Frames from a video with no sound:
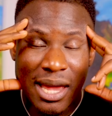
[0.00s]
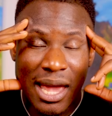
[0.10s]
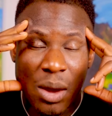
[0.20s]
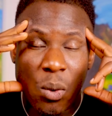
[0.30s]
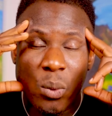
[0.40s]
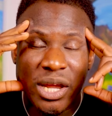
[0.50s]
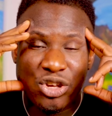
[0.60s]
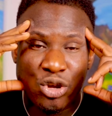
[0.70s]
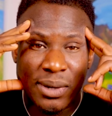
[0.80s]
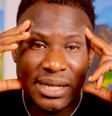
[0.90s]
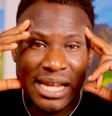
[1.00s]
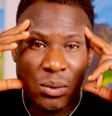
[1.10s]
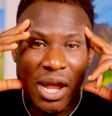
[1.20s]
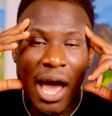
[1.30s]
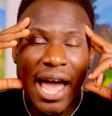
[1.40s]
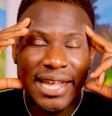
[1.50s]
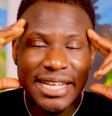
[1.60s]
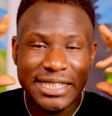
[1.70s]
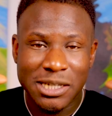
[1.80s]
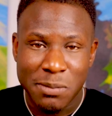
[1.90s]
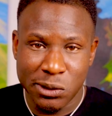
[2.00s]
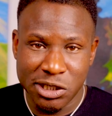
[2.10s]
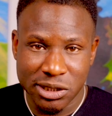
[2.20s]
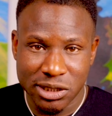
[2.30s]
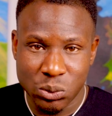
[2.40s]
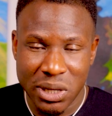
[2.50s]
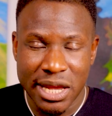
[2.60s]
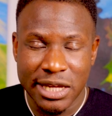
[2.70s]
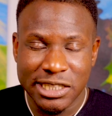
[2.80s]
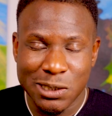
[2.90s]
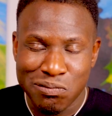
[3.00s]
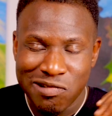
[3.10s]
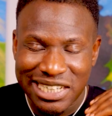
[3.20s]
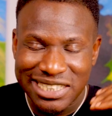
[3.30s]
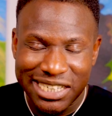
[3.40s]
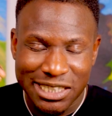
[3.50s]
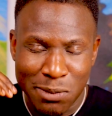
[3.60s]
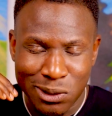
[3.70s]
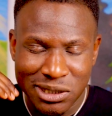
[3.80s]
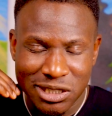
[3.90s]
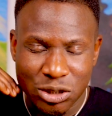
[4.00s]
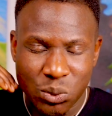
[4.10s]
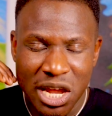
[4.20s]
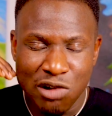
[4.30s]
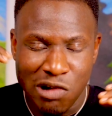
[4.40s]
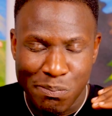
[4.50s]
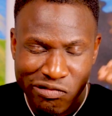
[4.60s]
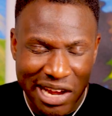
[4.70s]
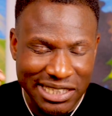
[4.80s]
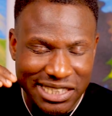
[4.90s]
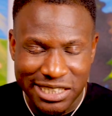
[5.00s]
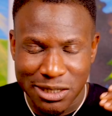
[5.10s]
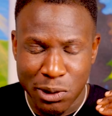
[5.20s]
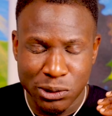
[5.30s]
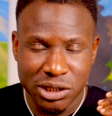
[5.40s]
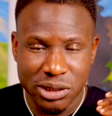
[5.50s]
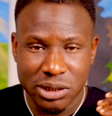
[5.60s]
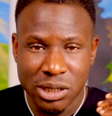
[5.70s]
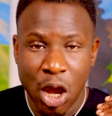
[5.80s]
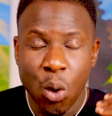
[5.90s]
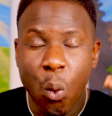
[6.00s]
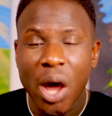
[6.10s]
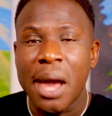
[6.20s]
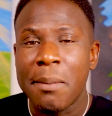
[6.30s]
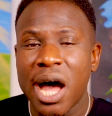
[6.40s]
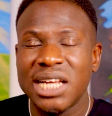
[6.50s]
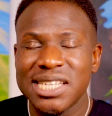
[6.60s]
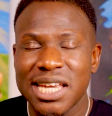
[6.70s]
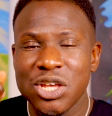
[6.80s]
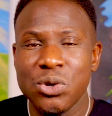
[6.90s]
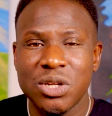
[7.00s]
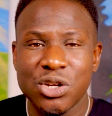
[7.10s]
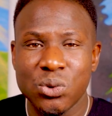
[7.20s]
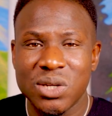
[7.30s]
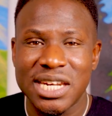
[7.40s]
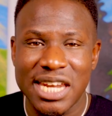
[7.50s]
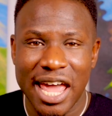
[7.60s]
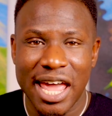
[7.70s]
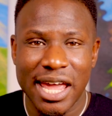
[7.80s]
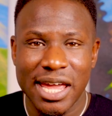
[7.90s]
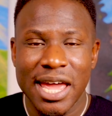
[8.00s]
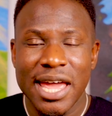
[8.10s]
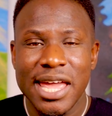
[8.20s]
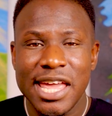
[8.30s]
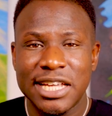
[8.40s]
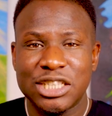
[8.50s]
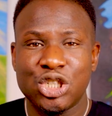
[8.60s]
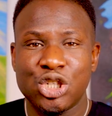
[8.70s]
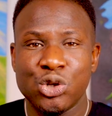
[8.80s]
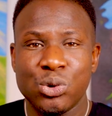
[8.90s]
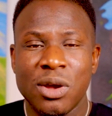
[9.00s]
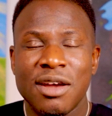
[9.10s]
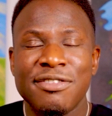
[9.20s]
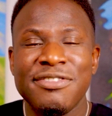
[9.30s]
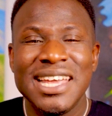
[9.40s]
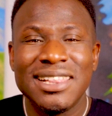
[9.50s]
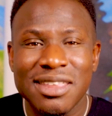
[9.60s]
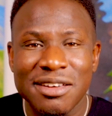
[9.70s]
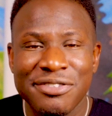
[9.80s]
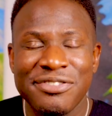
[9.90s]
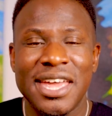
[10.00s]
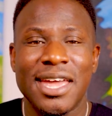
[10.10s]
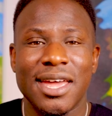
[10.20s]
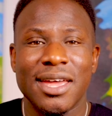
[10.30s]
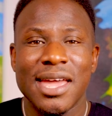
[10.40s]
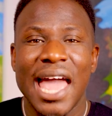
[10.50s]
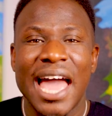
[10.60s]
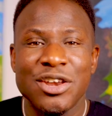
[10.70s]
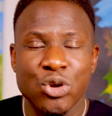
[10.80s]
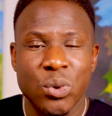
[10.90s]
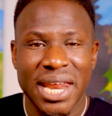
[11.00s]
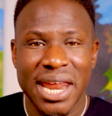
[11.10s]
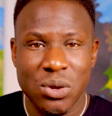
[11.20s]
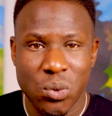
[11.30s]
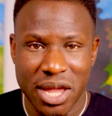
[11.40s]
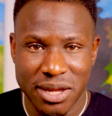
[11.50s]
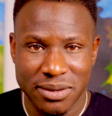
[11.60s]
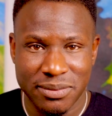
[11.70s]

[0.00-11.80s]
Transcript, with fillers: And what we do is that we hide these emotions, we suppress these emotions, we repress these emotions. What I'm asking you to do today is to feel the fear and do it anyway.